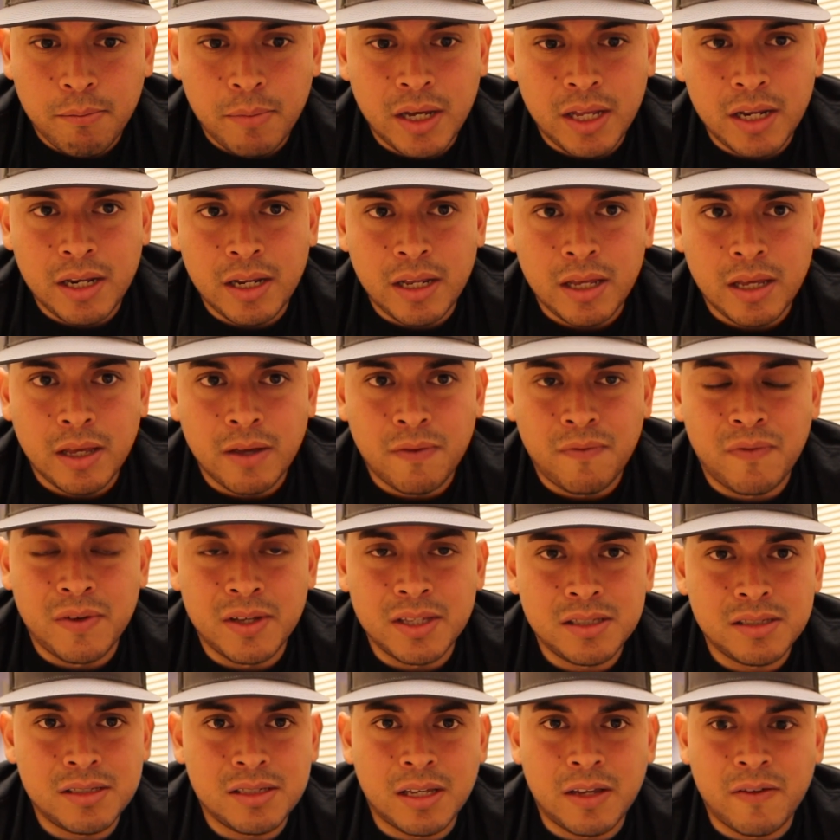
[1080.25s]
But if
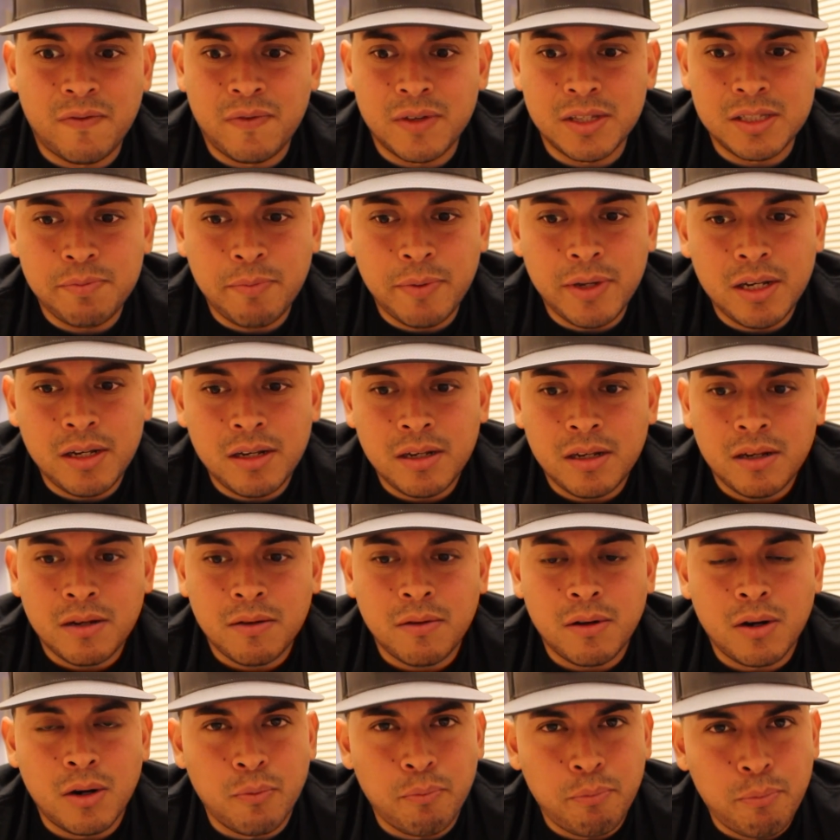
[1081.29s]
it's if it's been
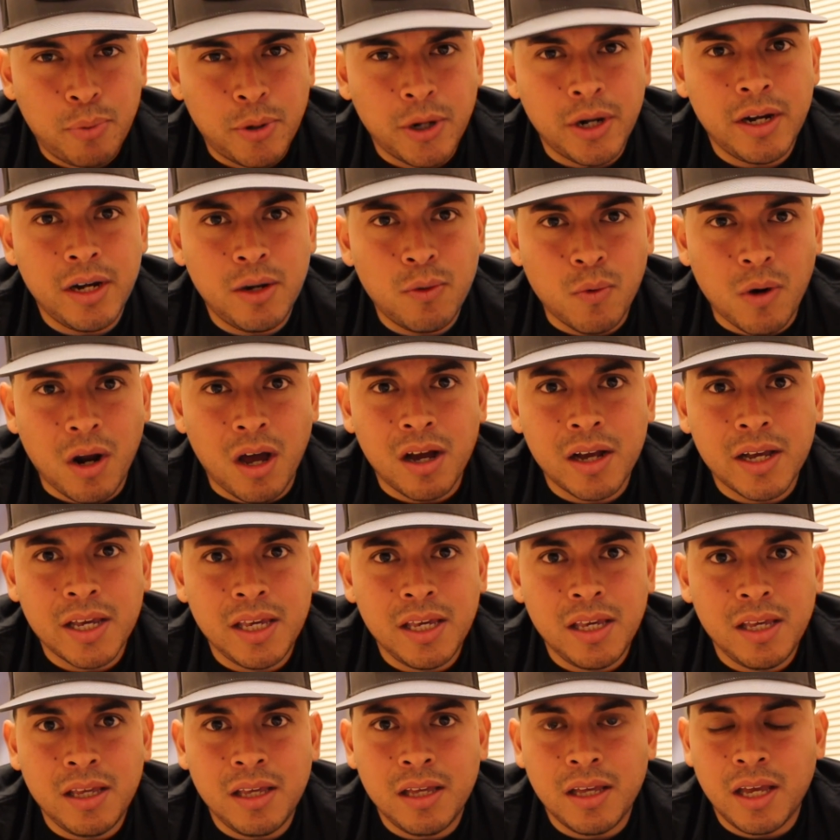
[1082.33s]
pretty
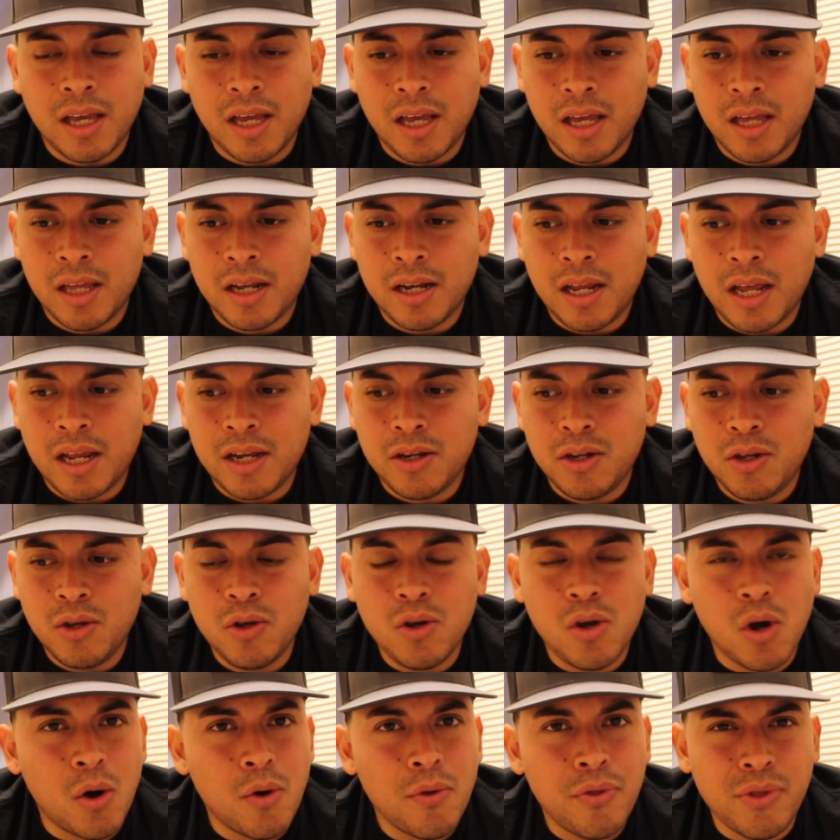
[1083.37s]
rocky and, and you
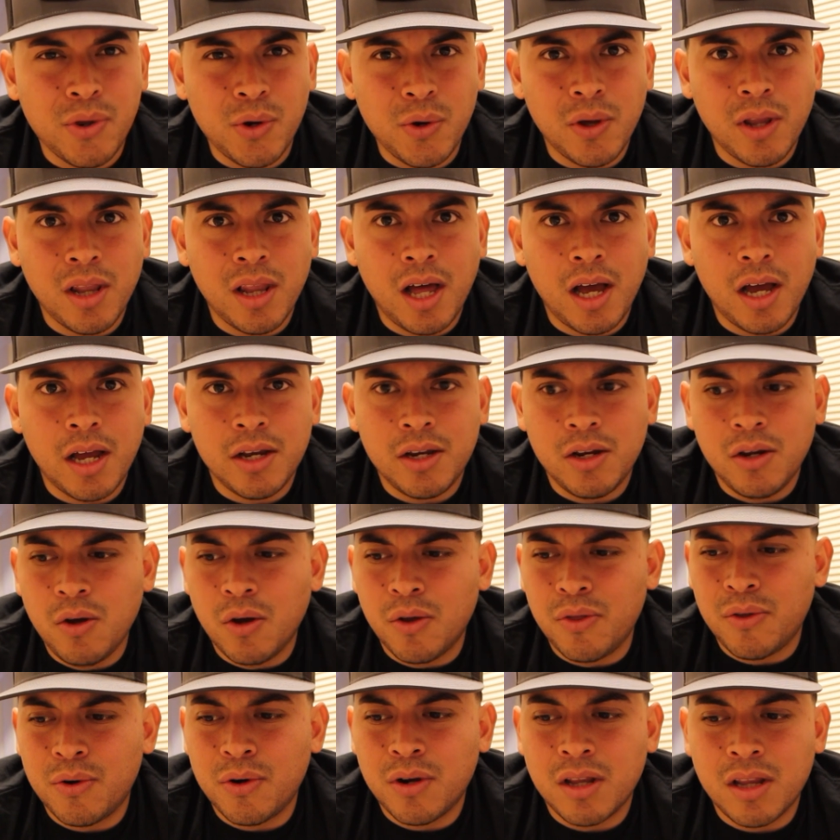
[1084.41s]
go through a lot, you
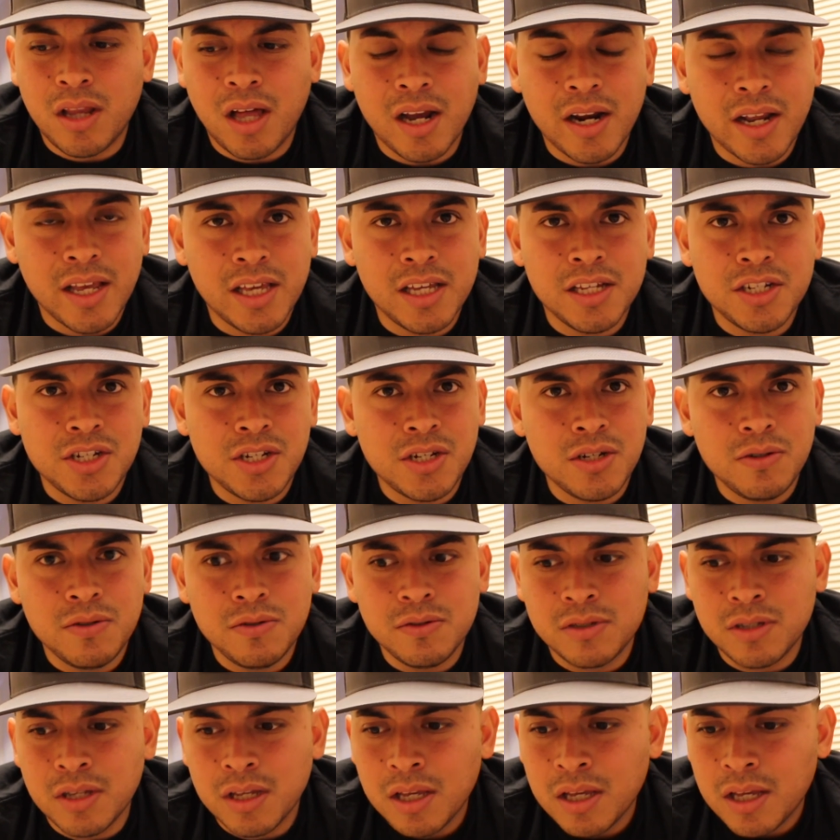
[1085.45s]
go through a lot of
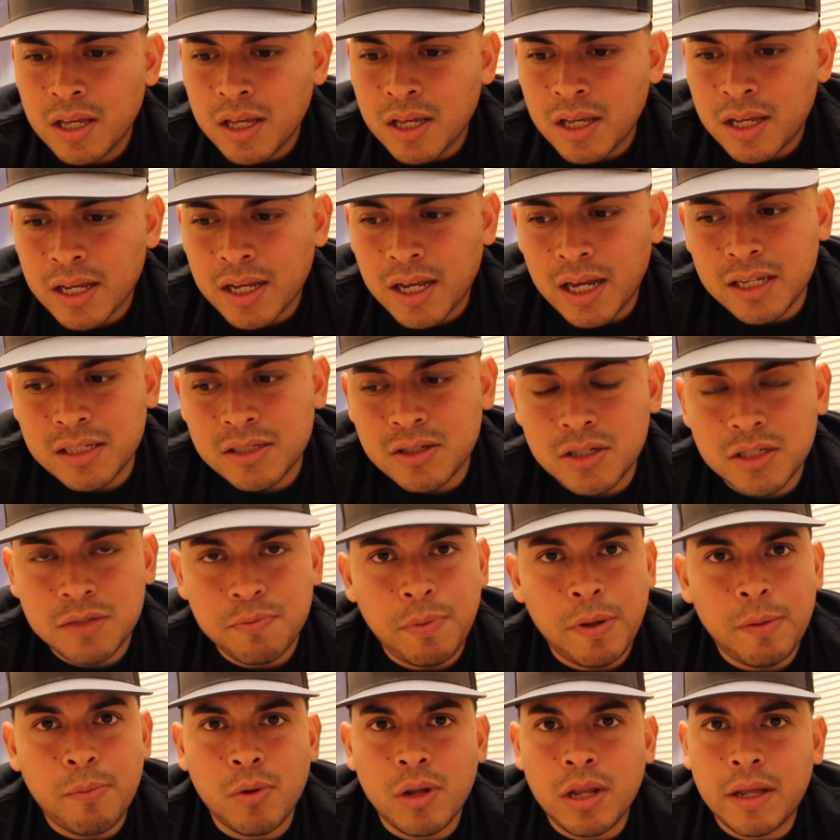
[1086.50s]
issues, guys, there's
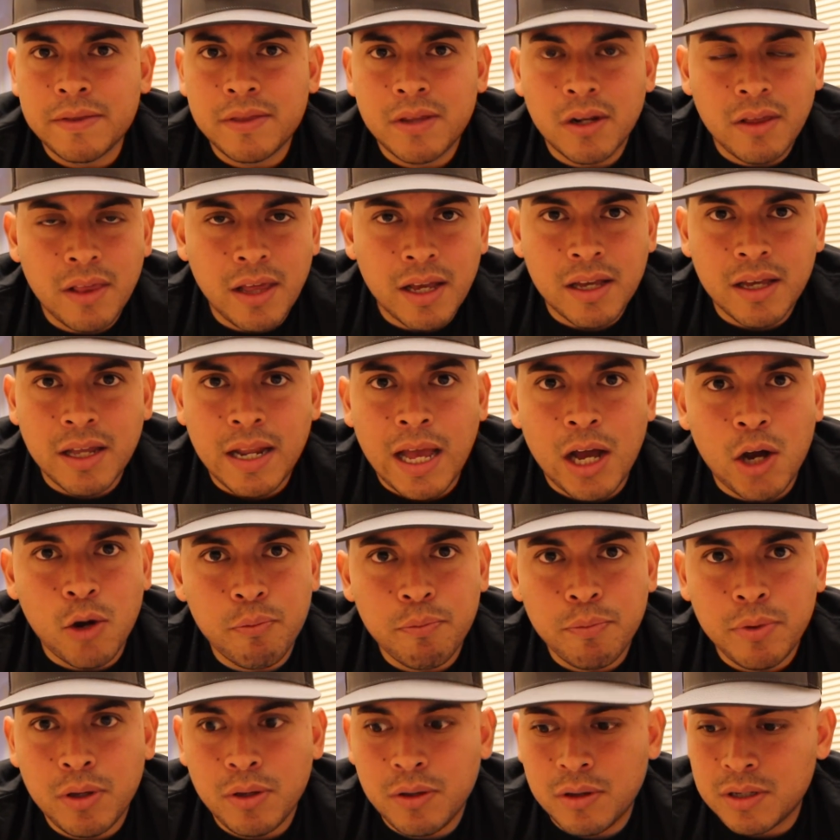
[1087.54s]
people out there that could help
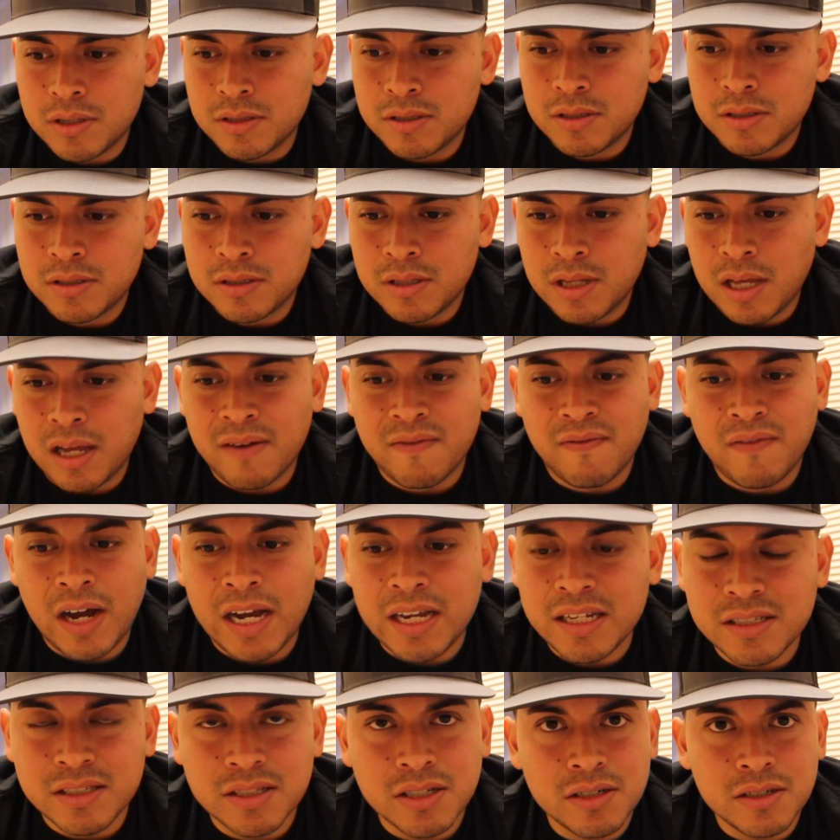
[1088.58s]
you. There's
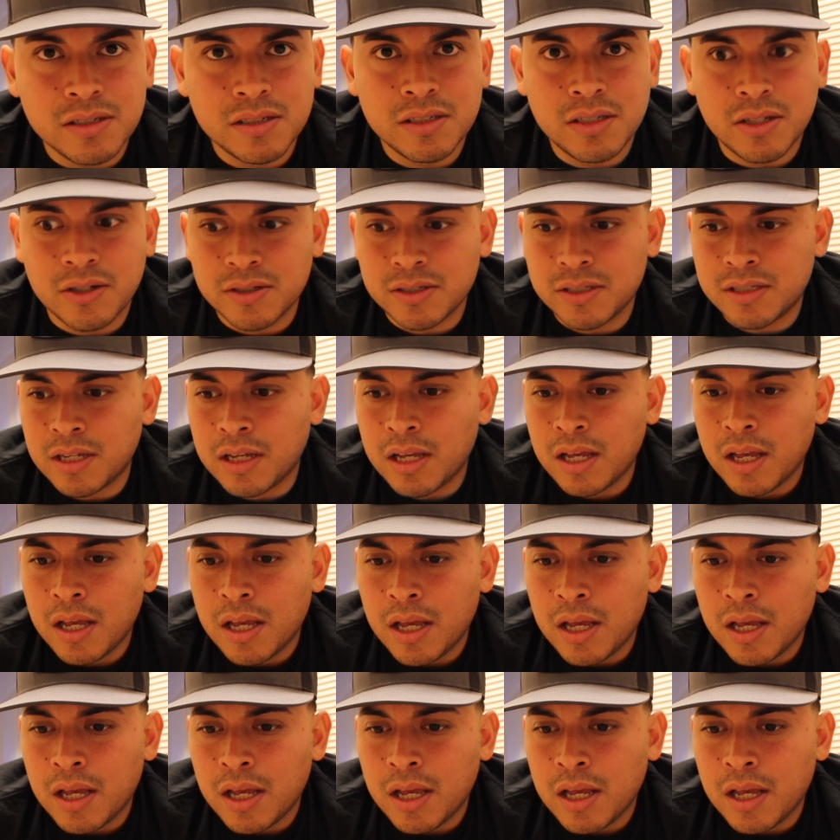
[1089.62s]
advisors, there's